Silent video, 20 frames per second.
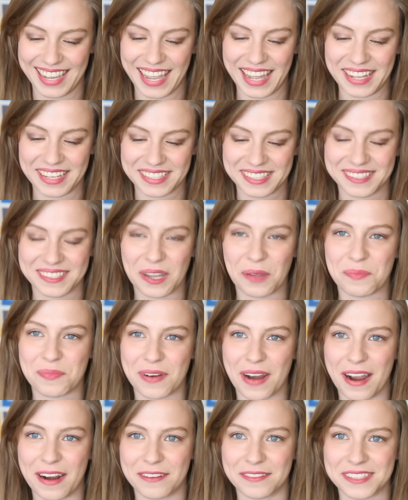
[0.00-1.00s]
Alex is all
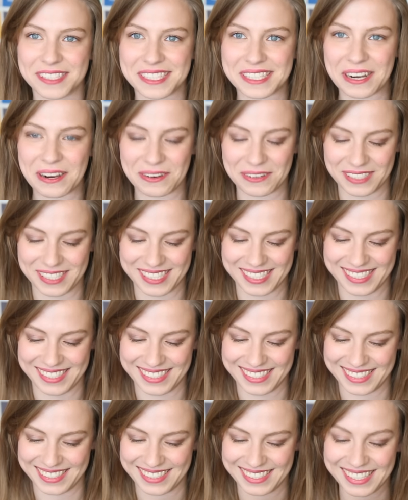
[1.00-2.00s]
proud of his nose.
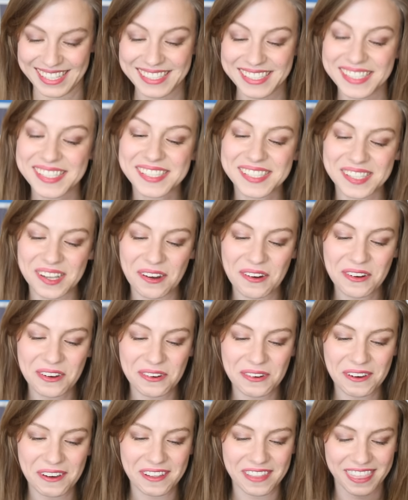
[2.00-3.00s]
This is so
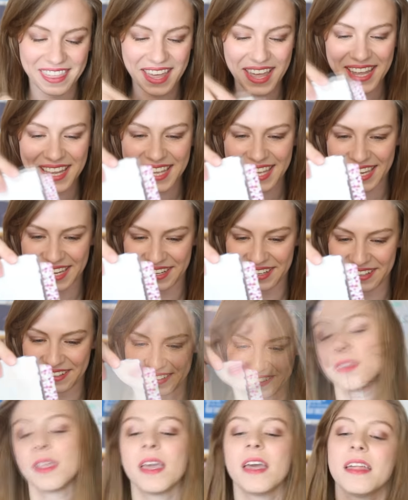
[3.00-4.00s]
cool. Thank you.
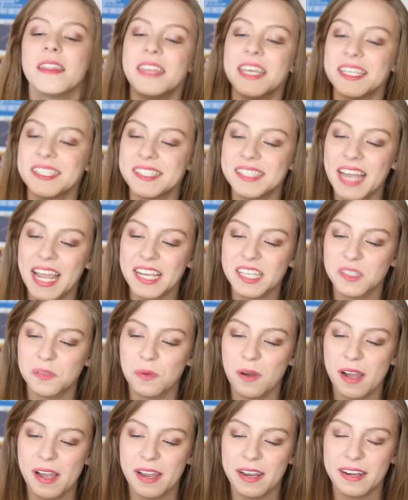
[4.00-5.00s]
This next
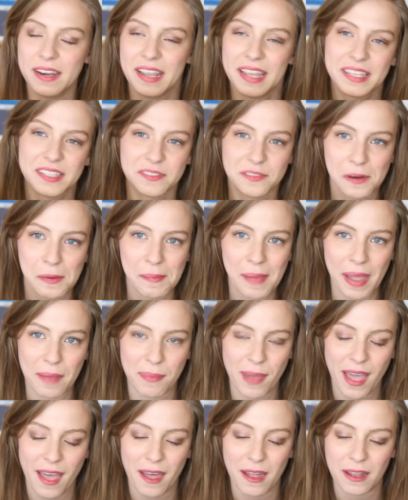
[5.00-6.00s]
one is from my
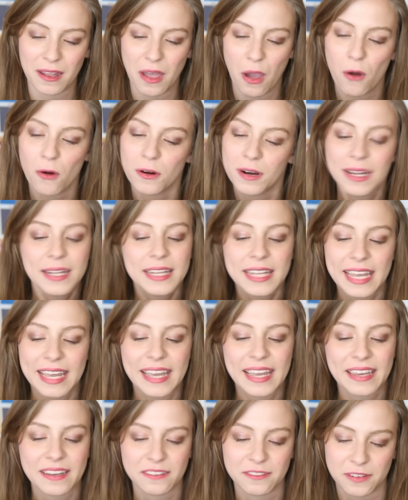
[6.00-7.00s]
pal
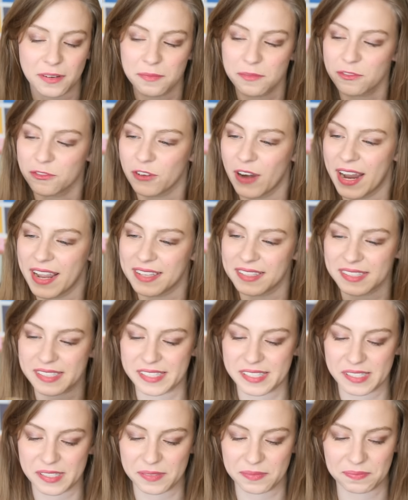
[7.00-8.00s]
Aurélie from
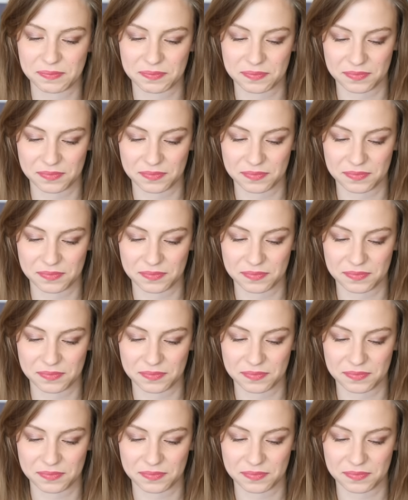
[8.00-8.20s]
France.